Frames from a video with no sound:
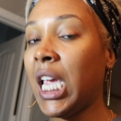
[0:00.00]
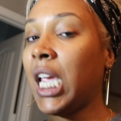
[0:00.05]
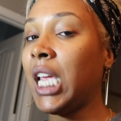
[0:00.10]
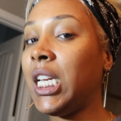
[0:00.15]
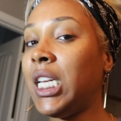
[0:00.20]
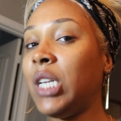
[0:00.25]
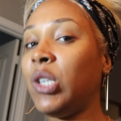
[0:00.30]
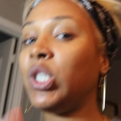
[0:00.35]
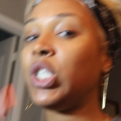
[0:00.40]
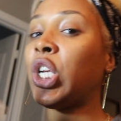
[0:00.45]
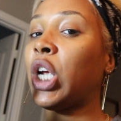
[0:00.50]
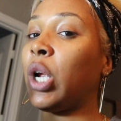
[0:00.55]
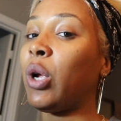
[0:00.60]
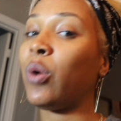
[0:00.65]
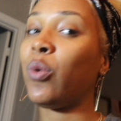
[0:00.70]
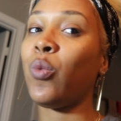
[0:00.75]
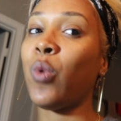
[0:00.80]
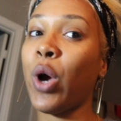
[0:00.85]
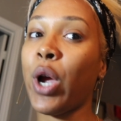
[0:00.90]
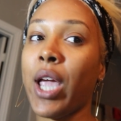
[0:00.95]
it didn't
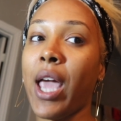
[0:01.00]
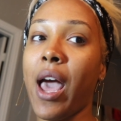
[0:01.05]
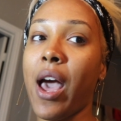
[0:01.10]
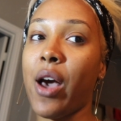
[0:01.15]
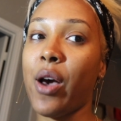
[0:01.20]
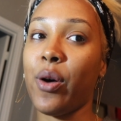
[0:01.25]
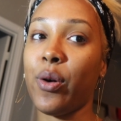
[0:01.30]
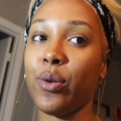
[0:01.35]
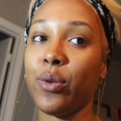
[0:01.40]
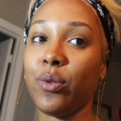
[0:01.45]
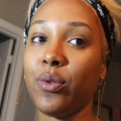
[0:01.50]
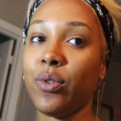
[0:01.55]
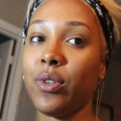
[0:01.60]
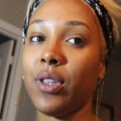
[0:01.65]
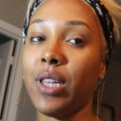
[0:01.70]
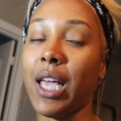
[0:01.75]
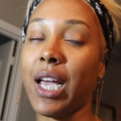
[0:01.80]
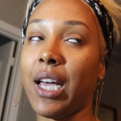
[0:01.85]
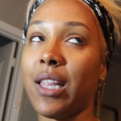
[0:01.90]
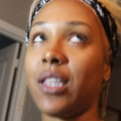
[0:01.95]
work out
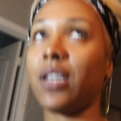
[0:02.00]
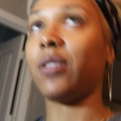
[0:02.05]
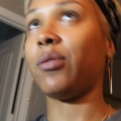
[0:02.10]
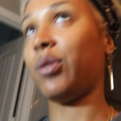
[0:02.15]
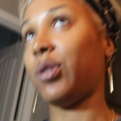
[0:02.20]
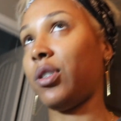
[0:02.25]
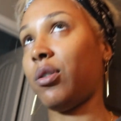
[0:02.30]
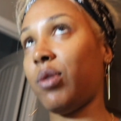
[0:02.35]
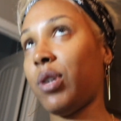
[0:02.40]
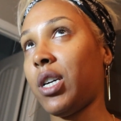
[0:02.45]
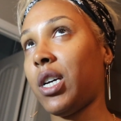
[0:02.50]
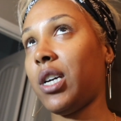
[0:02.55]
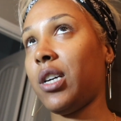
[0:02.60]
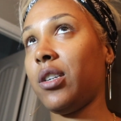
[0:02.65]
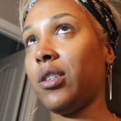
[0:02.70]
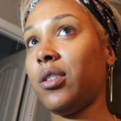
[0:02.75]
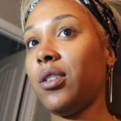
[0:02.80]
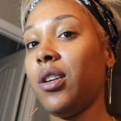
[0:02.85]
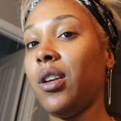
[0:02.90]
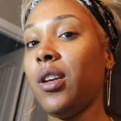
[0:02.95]
like I thought it was gonna work
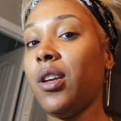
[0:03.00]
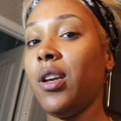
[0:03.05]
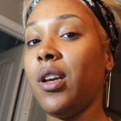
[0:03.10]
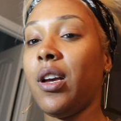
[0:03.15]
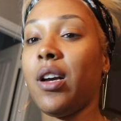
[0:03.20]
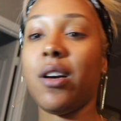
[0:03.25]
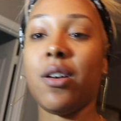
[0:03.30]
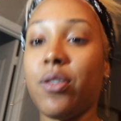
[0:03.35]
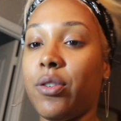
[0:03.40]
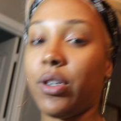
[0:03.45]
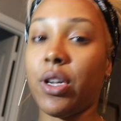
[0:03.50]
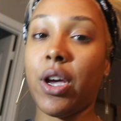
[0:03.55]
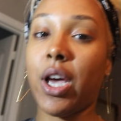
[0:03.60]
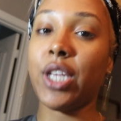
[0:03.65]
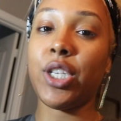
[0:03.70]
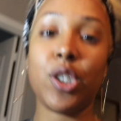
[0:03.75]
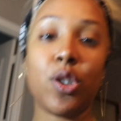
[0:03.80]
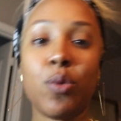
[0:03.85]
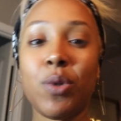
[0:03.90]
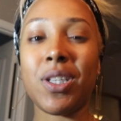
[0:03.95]
out. I don't know,
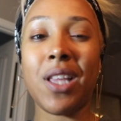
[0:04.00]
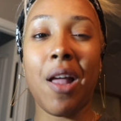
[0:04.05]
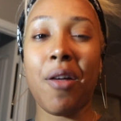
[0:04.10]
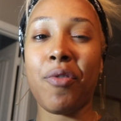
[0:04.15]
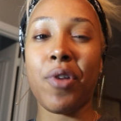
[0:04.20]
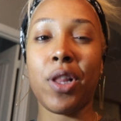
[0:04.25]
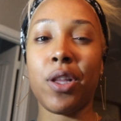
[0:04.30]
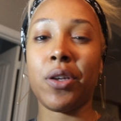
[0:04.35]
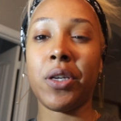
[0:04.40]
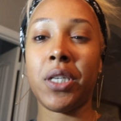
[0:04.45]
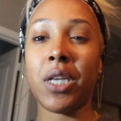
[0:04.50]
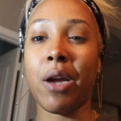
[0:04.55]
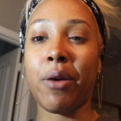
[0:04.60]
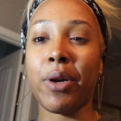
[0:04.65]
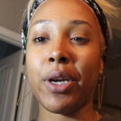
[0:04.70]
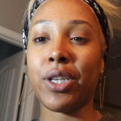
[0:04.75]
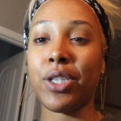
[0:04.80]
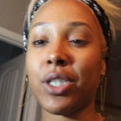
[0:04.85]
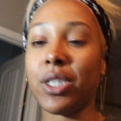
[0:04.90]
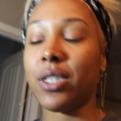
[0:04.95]
I just was not following
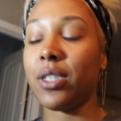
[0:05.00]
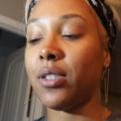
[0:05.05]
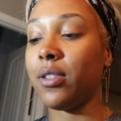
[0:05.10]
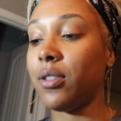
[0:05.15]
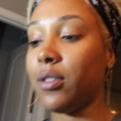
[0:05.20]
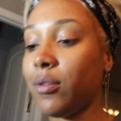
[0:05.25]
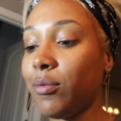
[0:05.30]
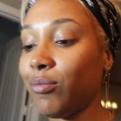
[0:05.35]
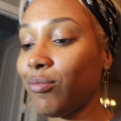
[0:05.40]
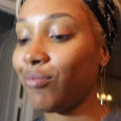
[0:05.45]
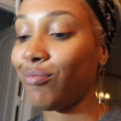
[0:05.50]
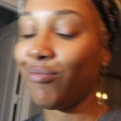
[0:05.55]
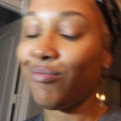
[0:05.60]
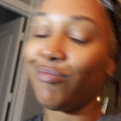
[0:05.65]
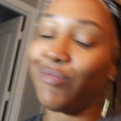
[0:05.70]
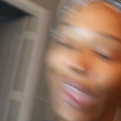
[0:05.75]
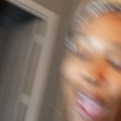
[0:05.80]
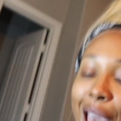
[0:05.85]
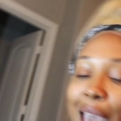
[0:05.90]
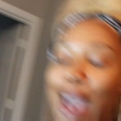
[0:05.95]
directions.
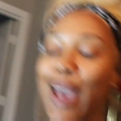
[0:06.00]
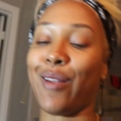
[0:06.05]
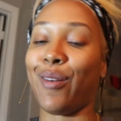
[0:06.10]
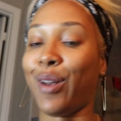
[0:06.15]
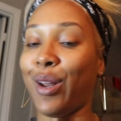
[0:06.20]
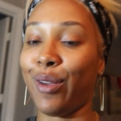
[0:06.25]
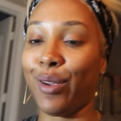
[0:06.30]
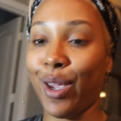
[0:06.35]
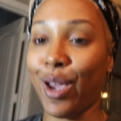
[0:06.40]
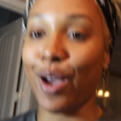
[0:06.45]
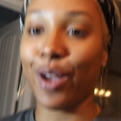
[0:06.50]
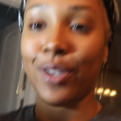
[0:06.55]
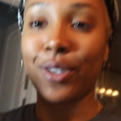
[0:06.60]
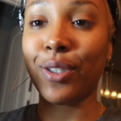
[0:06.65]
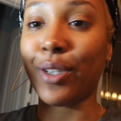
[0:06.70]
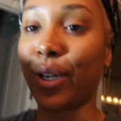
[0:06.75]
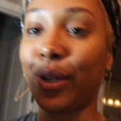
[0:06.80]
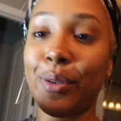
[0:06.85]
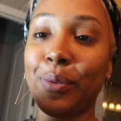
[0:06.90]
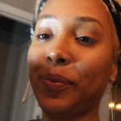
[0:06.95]
I don't know, y'all,
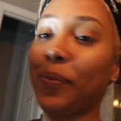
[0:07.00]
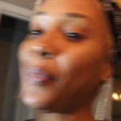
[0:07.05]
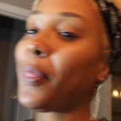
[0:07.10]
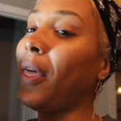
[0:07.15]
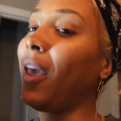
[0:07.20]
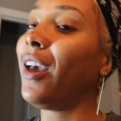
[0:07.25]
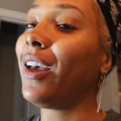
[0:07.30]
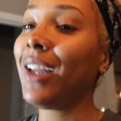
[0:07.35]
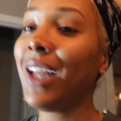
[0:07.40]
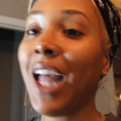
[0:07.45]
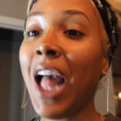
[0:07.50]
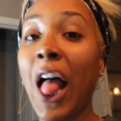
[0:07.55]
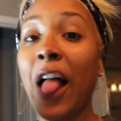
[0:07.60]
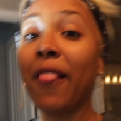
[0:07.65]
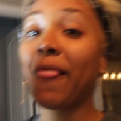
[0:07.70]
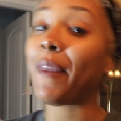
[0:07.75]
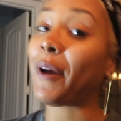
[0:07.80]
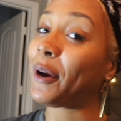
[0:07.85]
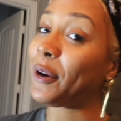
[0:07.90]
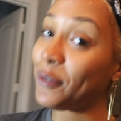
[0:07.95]
so
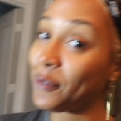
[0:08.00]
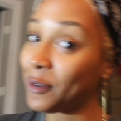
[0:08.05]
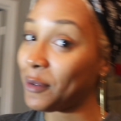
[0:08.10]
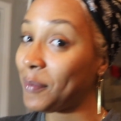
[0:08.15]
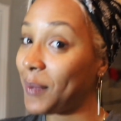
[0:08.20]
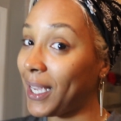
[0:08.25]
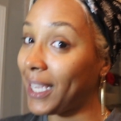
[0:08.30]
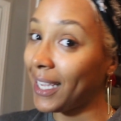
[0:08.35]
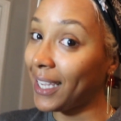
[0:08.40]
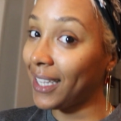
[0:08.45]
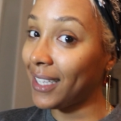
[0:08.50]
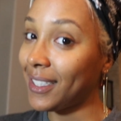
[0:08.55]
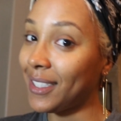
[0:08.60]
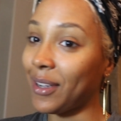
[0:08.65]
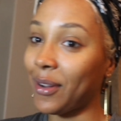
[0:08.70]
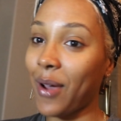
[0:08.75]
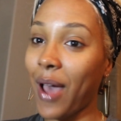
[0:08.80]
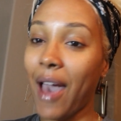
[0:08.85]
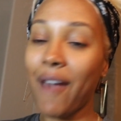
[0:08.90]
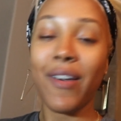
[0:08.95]
learn from me.
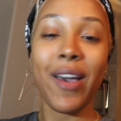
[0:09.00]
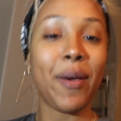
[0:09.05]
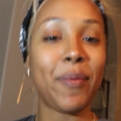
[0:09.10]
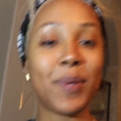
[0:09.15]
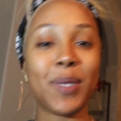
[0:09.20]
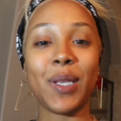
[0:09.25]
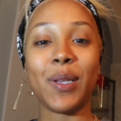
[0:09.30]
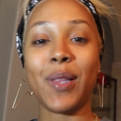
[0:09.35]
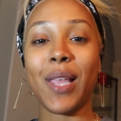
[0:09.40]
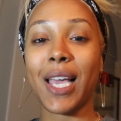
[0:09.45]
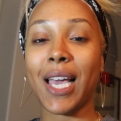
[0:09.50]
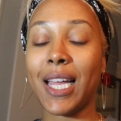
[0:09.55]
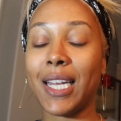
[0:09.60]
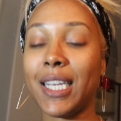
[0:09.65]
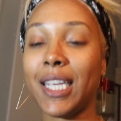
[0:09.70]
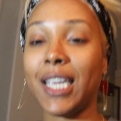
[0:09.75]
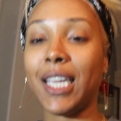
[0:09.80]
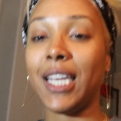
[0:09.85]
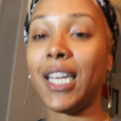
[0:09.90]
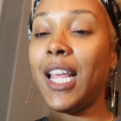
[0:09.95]
Don't have an episode like I
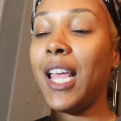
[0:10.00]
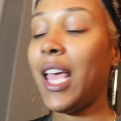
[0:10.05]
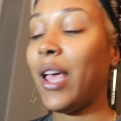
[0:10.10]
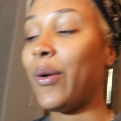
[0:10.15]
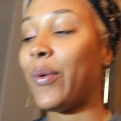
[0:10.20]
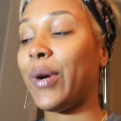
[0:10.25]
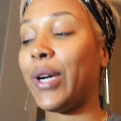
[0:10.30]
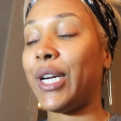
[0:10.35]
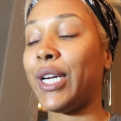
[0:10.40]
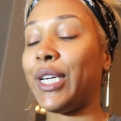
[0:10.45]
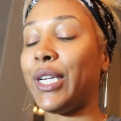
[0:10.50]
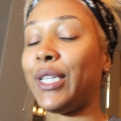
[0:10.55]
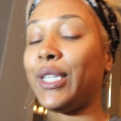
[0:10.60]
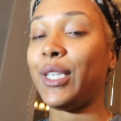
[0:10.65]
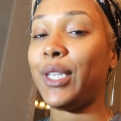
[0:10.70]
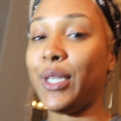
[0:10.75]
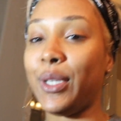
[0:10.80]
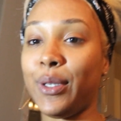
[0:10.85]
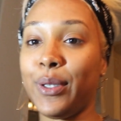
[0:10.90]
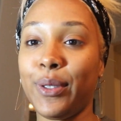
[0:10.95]
did where
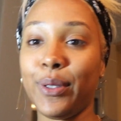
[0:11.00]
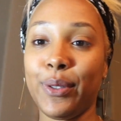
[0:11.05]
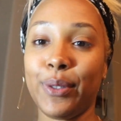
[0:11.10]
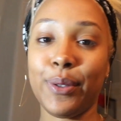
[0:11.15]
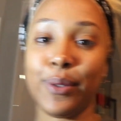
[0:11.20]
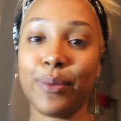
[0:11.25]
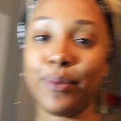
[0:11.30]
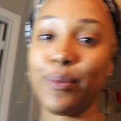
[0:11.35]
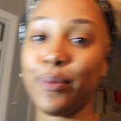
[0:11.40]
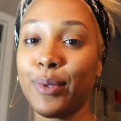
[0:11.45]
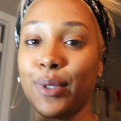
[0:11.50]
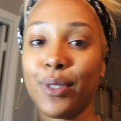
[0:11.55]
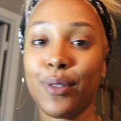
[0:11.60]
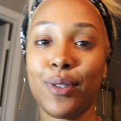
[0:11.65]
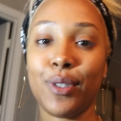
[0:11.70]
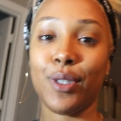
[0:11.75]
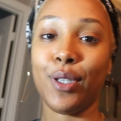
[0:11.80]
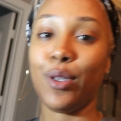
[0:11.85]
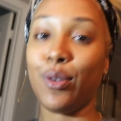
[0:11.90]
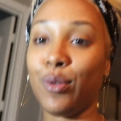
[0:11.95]
you
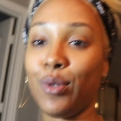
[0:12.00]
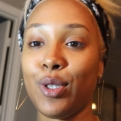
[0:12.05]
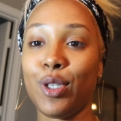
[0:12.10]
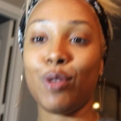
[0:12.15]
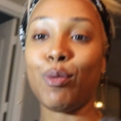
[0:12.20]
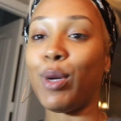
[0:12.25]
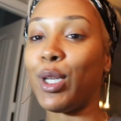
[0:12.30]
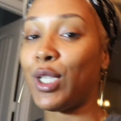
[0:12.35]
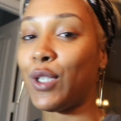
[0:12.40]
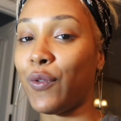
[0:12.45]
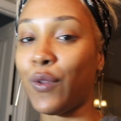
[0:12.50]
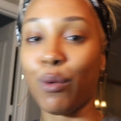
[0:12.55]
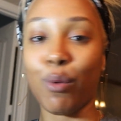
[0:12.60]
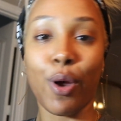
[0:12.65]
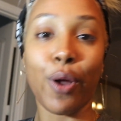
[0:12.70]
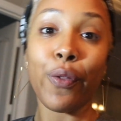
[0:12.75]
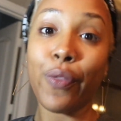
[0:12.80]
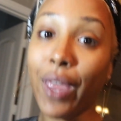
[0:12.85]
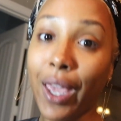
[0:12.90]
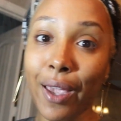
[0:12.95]
use too much of the
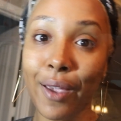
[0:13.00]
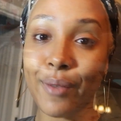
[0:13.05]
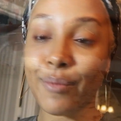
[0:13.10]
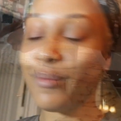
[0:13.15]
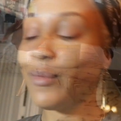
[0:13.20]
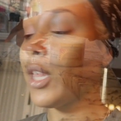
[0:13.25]
wrong thing.